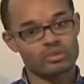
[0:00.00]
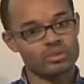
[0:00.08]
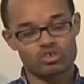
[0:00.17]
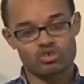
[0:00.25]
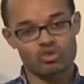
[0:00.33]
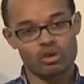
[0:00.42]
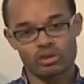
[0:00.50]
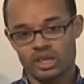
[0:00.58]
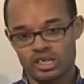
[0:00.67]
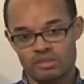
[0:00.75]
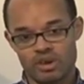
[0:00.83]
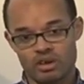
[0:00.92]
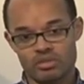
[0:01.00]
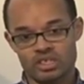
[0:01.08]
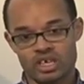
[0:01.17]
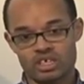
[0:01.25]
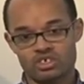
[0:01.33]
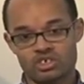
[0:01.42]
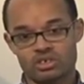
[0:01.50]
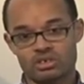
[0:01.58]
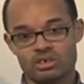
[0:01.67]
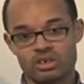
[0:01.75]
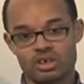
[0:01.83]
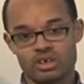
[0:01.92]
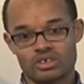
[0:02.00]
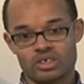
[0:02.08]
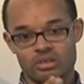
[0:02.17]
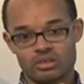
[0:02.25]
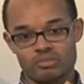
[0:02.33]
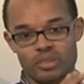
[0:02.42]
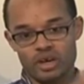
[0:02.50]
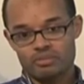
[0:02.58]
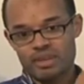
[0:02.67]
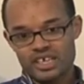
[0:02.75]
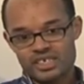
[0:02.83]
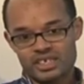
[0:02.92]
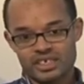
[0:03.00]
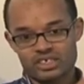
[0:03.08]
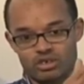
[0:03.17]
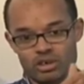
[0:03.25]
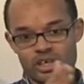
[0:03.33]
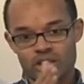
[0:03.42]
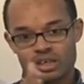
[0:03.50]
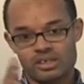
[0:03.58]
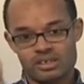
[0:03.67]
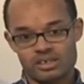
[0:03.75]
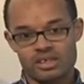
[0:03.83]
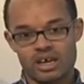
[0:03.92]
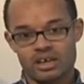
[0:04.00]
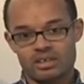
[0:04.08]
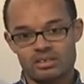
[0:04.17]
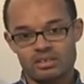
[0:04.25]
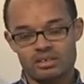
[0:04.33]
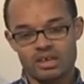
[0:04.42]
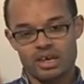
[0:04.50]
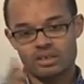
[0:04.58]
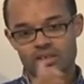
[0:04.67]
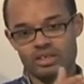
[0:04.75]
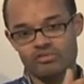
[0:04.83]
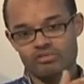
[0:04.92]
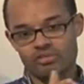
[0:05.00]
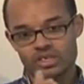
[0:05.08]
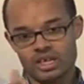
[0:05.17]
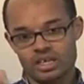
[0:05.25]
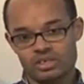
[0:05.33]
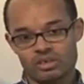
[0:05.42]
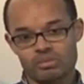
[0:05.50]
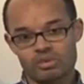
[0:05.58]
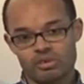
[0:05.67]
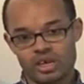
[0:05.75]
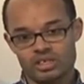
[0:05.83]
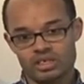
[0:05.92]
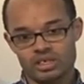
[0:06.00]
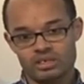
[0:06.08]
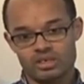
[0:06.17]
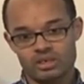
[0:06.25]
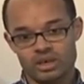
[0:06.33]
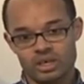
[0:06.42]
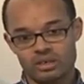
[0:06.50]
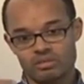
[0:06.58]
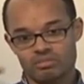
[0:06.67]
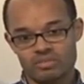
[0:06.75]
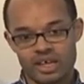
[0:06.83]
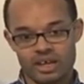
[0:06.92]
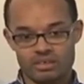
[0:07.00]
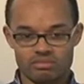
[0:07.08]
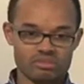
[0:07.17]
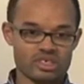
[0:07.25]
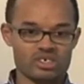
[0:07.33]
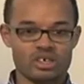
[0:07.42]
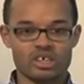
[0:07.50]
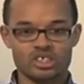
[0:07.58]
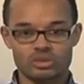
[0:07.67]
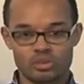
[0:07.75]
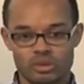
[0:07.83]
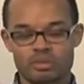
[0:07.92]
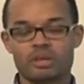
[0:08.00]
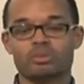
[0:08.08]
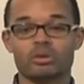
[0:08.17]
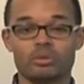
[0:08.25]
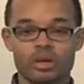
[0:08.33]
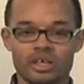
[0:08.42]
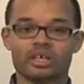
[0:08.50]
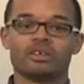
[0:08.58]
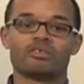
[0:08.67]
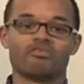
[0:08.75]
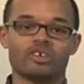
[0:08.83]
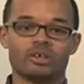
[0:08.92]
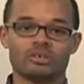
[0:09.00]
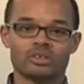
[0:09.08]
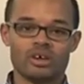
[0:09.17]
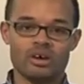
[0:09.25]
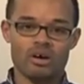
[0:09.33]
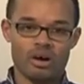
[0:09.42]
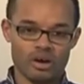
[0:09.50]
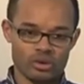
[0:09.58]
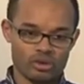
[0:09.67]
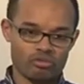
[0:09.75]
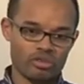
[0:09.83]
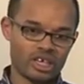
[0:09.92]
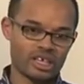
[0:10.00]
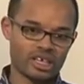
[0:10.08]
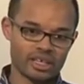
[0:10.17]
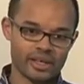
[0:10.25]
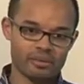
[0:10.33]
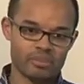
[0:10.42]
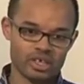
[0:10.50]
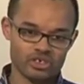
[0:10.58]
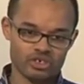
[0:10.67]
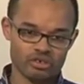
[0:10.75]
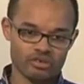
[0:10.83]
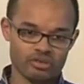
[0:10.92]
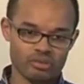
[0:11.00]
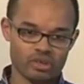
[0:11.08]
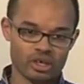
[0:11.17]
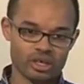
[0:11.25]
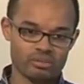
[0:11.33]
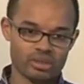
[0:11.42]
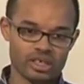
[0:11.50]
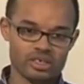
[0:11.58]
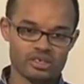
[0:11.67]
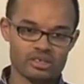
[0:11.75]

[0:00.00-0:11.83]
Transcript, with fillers: strong on experimentation. So by basically trying to understand how the different retailers operated and doing that discussion with people who are working in the field, I got a really clear picture of the marketplace.